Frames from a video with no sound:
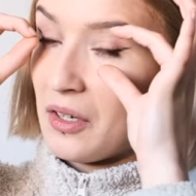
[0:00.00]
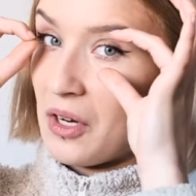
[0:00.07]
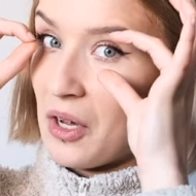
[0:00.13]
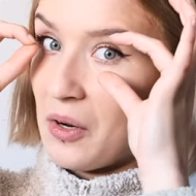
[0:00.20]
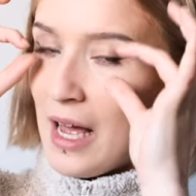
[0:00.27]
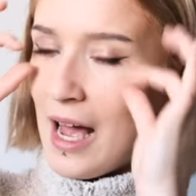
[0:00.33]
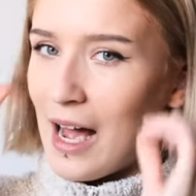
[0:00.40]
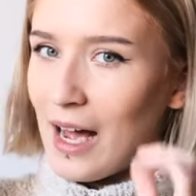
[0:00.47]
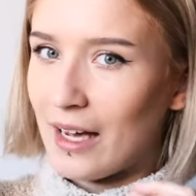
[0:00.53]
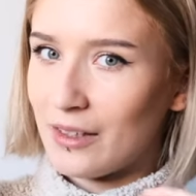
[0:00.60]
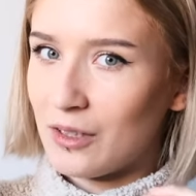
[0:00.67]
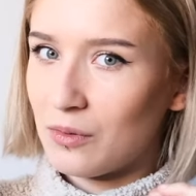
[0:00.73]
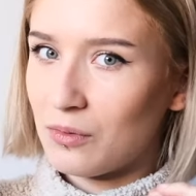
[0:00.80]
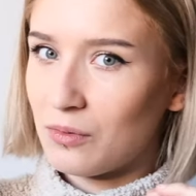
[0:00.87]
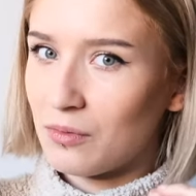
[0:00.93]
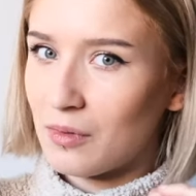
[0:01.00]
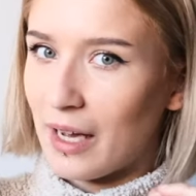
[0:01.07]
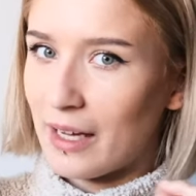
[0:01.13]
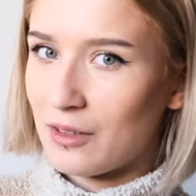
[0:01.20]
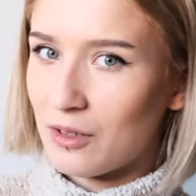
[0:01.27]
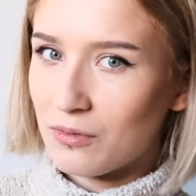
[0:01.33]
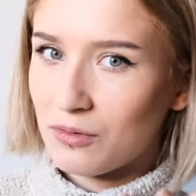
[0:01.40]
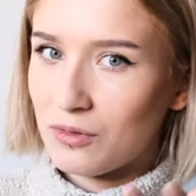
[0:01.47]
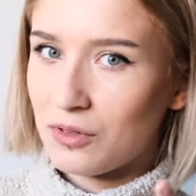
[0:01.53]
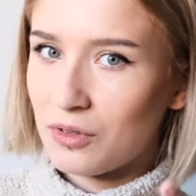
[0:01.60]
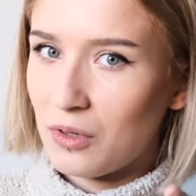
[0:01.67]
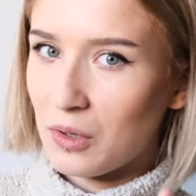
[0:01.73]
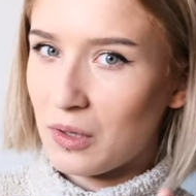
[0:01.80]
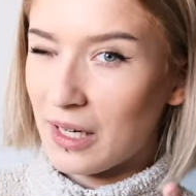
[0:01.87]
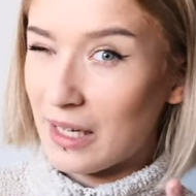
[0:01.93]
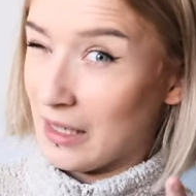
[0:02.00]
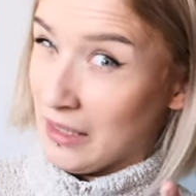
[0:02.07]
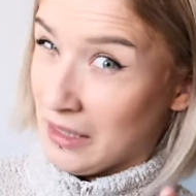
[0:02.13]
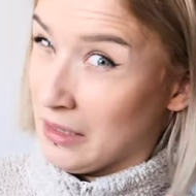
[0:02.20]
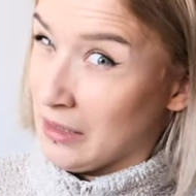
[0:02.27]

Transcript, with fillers: you know? I don't, I don't look like